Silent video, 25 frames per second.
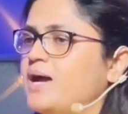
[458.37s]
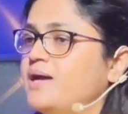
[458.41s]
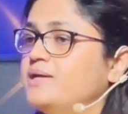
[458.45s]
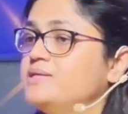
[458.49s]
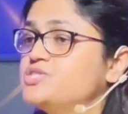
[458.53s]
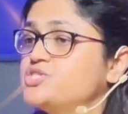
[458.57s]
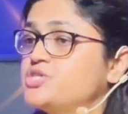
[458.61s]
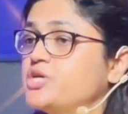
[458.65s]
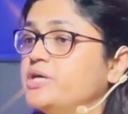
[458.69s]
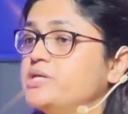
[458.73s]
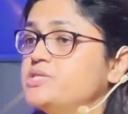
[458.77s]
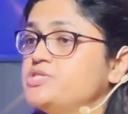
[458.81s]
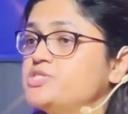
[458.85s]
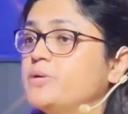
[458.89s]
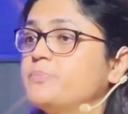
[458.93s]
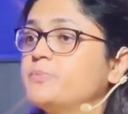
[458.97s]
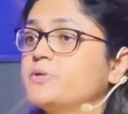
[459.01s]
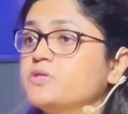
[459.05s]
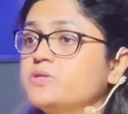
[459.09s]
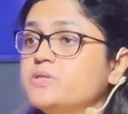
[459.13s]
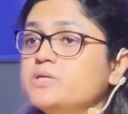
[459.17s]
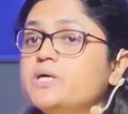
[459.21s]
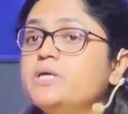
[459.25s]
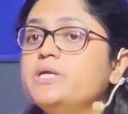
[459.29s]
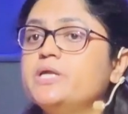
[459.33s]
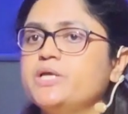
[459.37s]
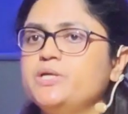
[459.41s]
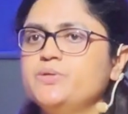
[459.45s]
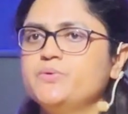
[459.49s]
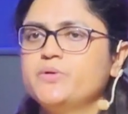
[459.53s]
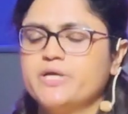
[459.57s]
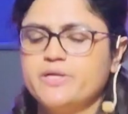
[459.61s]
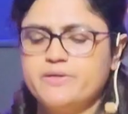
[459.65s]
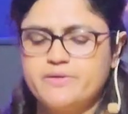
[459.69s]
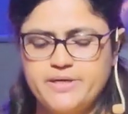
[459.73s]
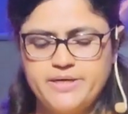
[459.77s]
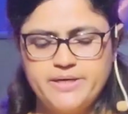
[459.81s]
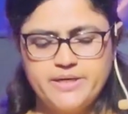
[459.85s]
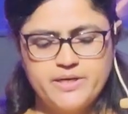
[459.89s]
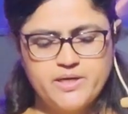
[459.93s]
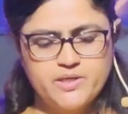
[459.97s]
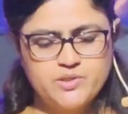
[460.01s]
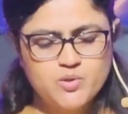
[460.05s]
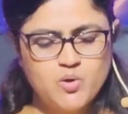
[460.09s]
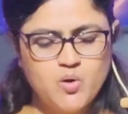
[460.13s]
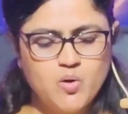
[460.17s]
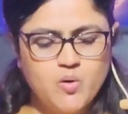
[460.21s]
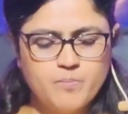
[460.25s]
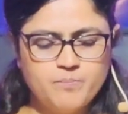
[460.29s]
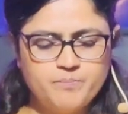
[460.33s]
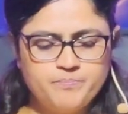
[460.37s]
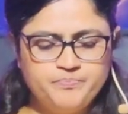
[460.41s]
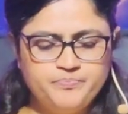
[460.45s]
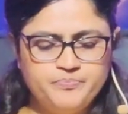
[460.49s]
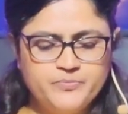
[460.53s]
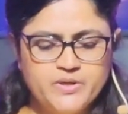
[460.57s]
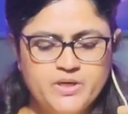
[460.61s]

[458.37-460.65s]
Isaiah chapter 30. You can read it at home.